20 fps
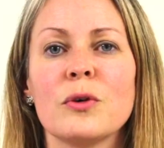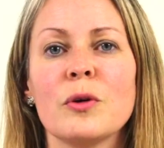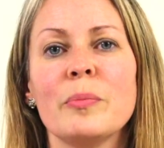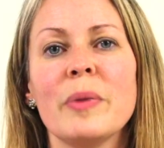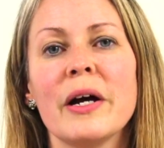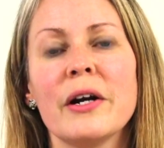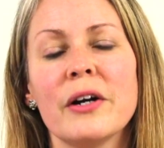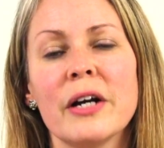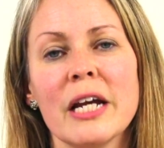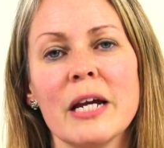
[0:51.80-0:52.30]
we're
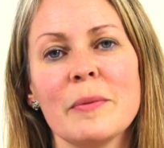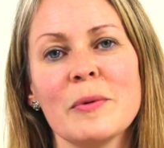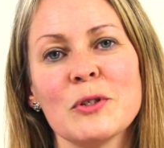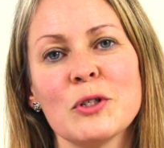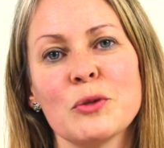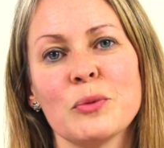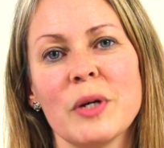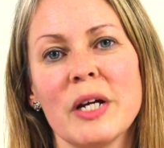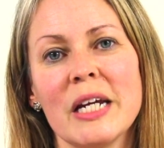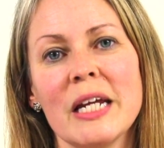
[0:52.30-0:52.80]
better able to
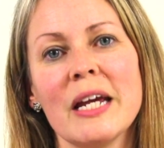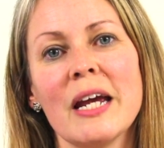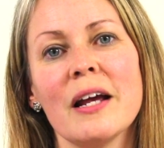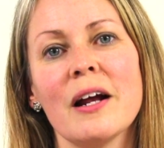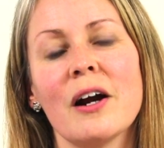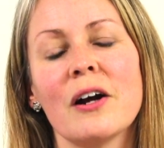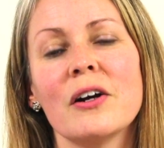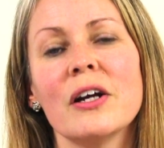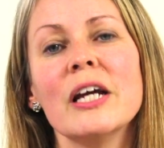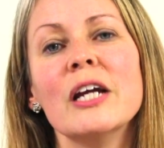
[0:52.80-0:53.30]
radiate
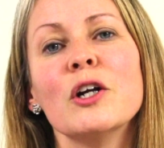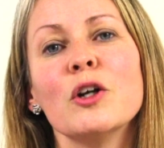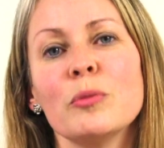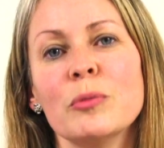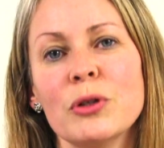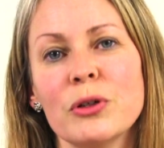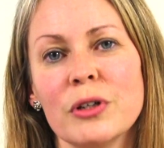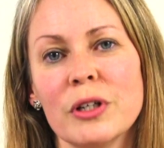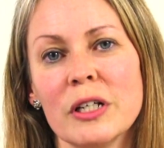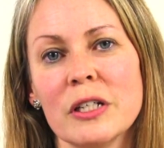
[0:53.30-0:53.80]
our inner
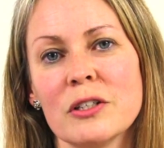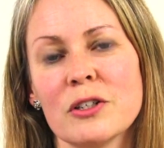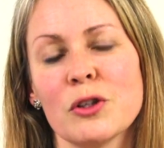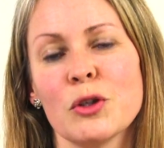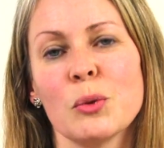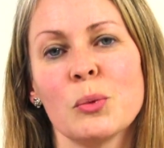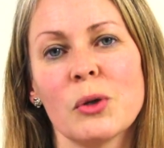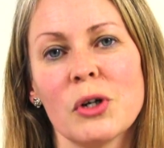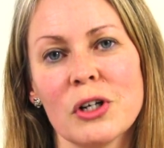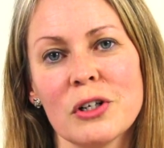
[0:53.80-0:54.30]
beauty to
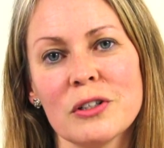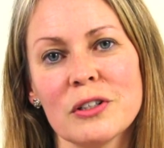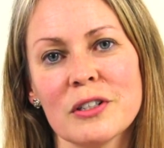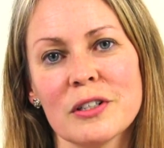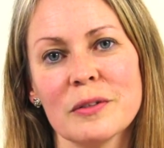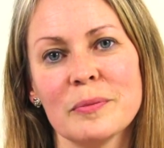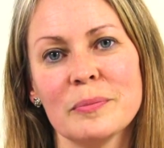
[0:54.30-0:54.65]
the world.